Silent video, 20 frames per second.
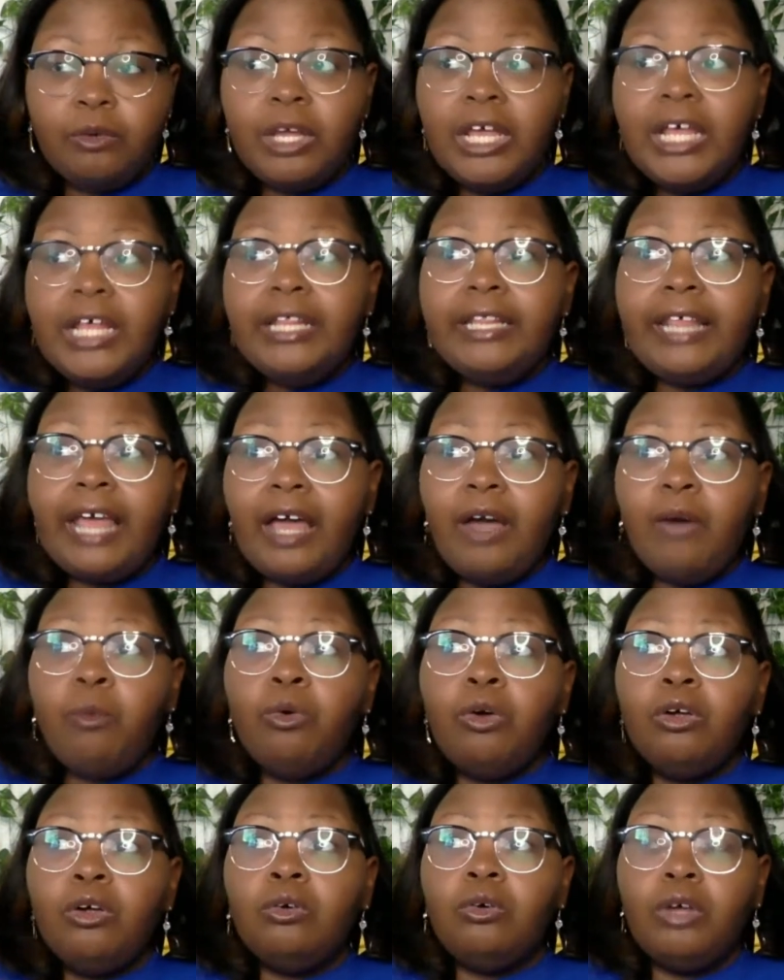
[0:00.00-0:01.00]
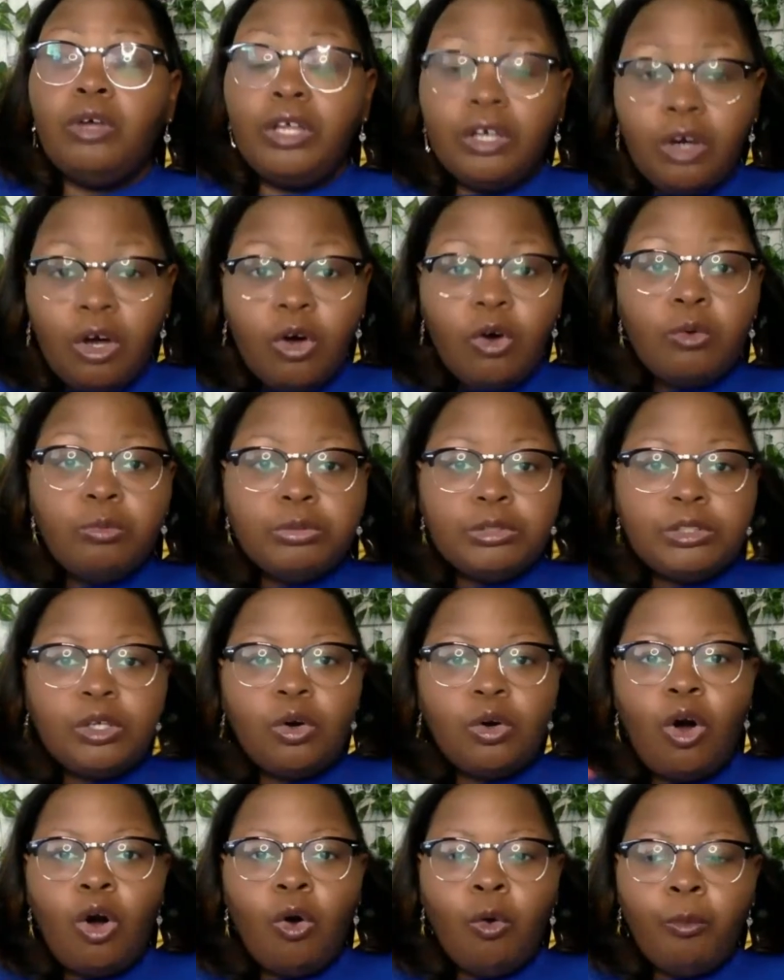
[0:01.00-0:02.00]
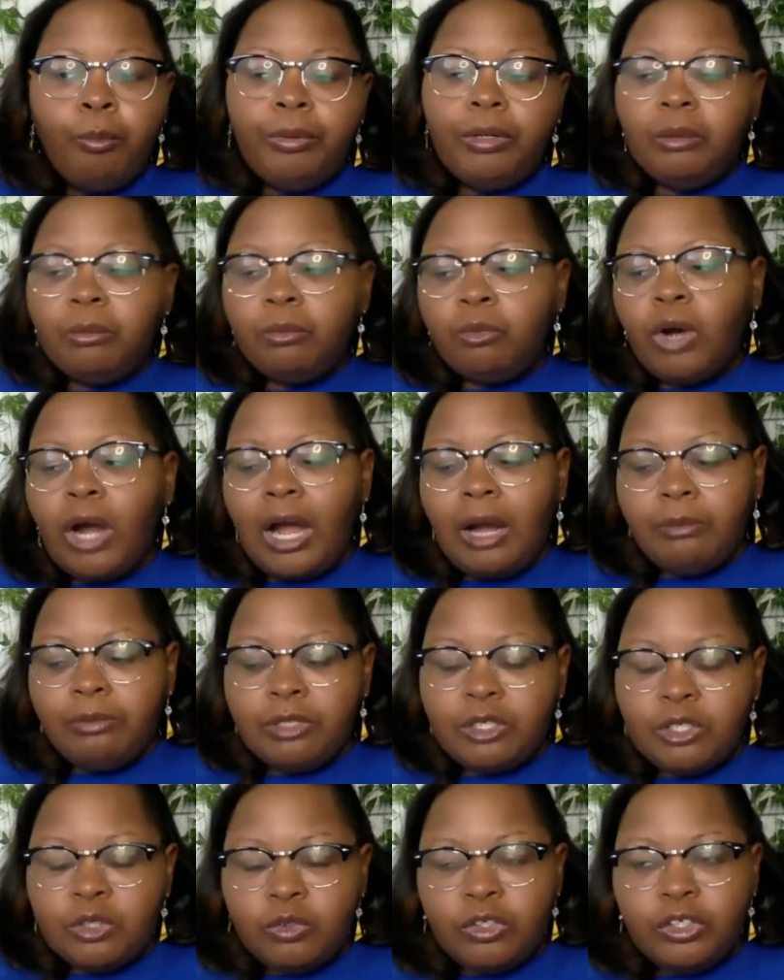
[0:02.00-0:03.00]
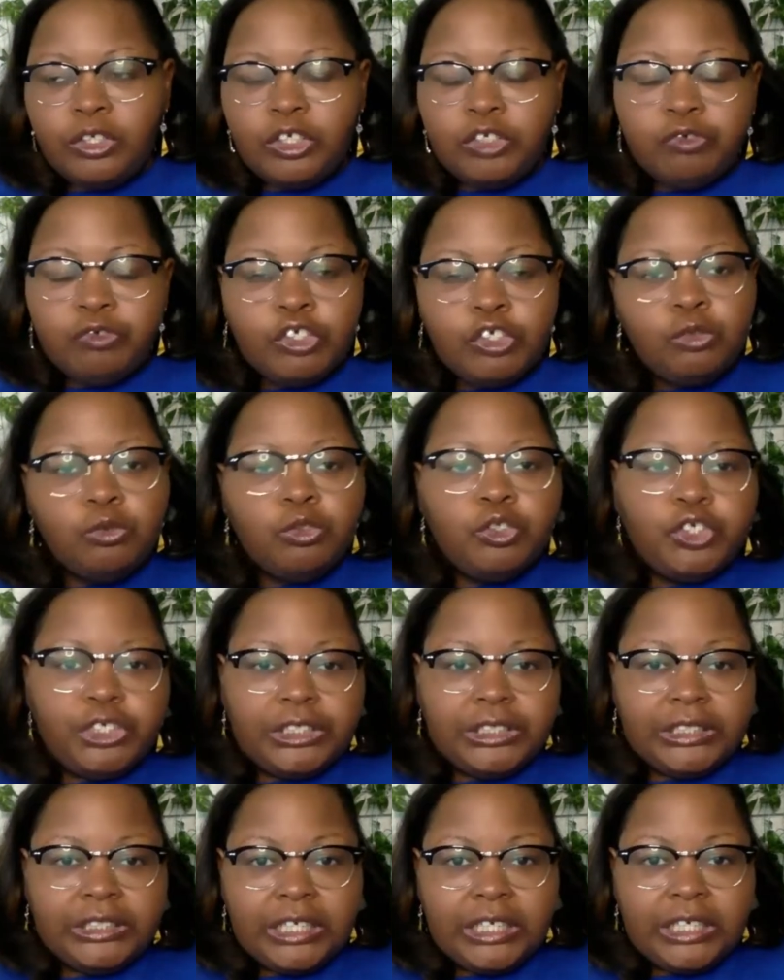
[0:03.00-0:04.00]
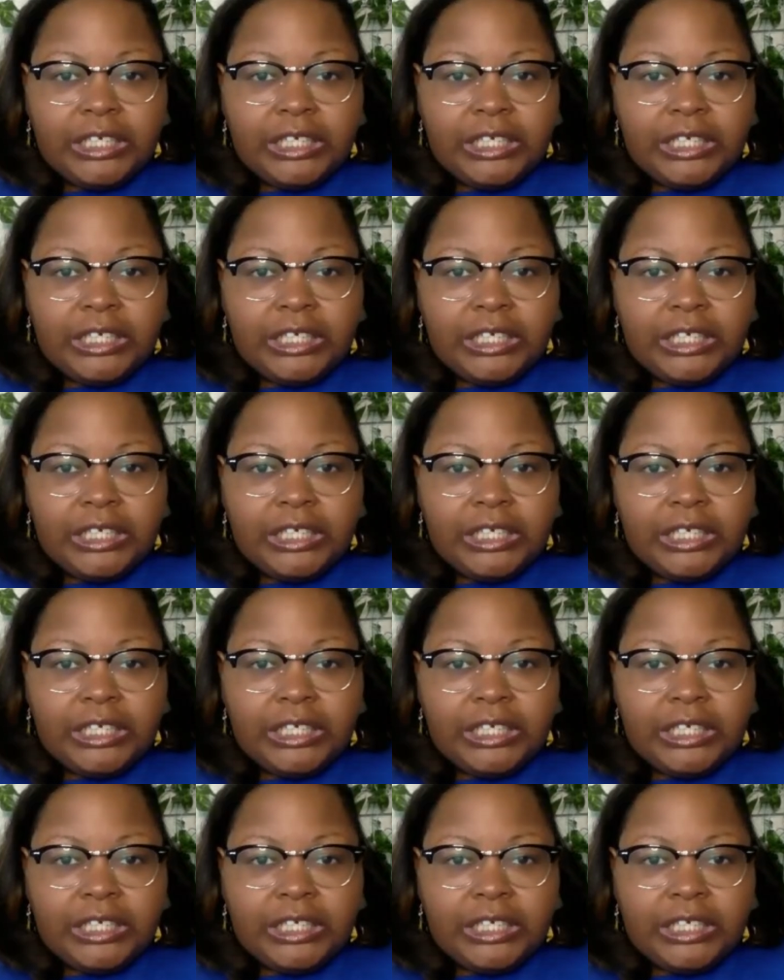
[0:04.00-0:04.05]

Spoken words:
that will, in hopes, open up more opportunities for UGC